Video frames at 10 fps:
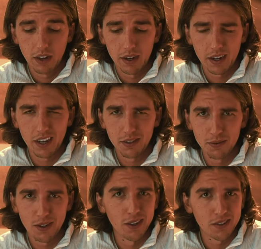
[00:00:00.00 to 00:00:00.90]
I guess I'm
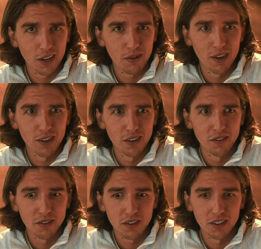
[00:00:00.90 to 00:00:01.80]
starting to get quite
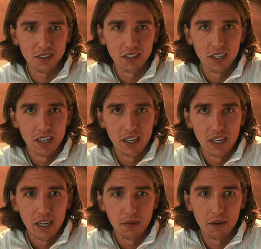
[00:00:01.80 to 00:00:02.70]
nervous because
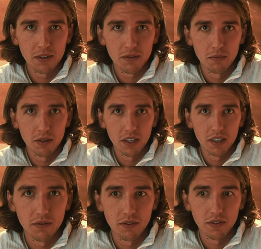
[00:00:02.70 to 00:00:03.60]
I'm about to go and play
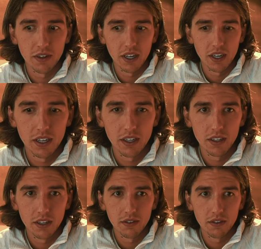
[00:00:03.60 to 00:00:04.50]
in front of a hell
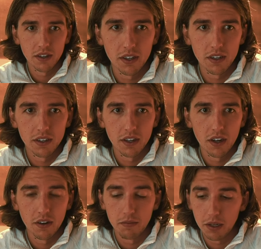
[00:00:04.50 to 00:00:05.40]
of a lot of